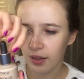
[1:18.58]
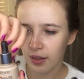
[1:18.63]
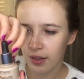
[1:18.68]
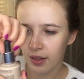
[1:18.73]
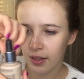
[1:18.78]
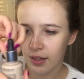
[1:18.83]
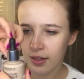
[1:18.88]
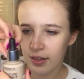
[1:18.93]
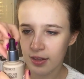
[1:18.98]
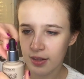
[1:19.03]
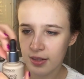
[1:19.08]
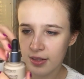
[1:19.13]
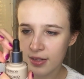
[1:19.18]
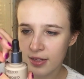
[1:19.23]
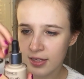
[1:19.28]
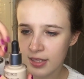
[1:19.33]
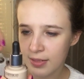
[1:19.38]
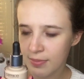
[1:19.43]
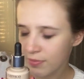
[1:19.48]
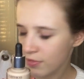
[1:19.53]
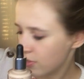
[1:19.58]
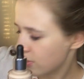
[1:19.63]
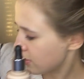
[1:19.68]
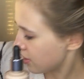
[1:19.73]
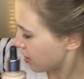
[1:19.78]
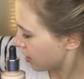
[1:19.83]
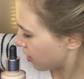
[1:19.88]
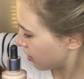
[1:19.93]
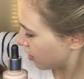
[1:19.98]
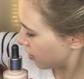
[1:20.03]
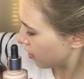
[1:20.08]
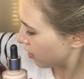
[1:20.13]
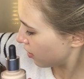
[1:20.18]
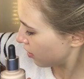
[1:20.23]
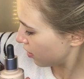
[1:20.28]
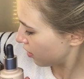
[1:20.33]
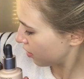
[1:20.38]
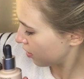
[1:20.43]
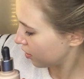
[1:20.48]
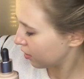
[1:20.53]
And I'm gonna
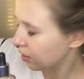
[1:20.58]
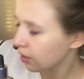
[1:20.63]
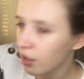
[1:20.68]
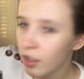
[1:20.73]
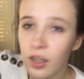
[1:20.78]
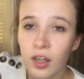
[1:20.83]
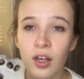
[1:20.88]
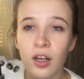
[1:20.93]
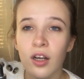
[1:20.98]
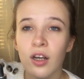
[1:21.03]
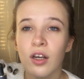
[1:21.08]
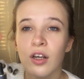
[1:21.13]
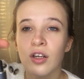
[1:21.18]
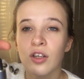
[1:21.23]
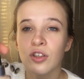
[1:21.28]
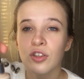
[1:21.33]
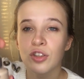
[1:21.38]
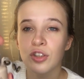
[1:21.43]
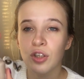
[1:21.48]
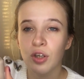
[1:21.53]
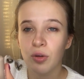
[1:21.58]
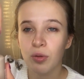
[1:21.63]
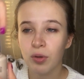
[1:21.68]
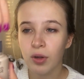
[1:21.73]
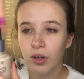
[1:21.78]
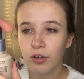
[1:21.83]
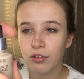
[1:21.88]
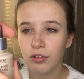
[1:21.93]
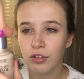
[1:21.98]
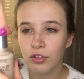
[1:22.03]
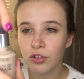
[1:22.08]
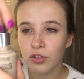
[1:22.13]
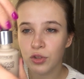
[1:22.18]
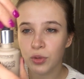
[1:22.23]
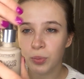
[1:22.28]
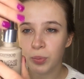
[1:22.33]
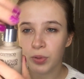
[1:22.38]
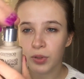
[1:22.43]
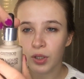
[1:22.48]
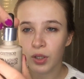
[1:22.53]
show you how the
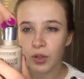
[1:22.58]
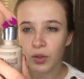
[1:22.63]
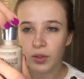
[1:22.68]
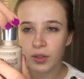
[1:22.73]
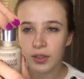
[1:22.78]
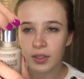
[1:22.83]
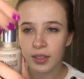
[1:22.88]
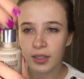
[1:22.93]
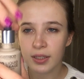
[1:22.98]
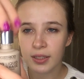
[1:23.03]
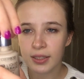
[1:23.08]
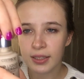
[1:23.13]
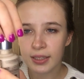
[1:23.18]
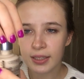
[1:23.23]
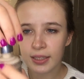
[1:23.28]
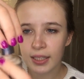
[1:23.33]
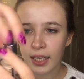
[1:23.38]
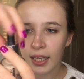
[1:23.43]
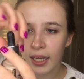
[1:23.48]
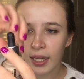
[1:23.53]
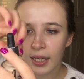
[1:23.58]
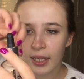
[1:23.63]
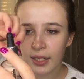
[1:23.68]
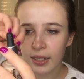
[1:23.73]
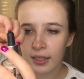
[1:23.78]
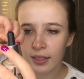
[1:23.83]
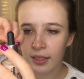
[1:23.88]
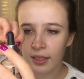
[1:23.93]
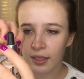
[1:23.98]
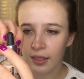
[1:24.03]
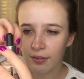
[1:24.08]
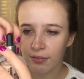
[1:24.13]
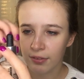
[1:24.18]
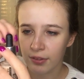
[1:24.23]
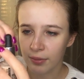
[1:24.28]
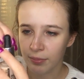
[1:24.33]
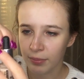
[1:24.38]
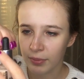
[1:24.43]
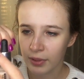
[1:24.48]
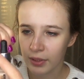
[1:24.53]
dropper looks inside. I have
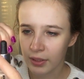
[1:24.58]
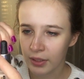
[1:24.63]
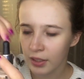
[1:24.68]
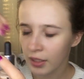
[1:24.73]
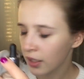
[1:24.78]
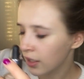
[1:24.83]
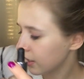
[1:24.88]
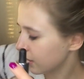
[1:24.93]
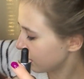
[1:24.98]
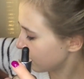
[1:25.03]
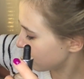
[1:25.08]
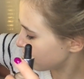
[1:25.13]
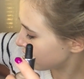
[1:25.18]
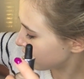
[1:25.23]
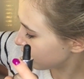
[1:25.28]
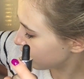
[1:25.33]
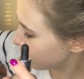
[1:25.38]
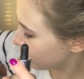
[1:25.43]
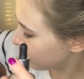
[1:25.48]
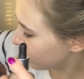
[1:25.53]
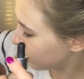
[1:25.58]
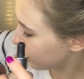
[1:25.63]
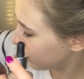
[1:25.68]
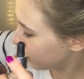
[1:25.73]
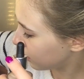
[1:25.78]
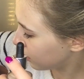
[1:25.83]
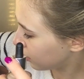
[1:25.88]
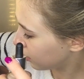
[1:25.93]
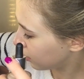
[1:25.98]
some stickers on.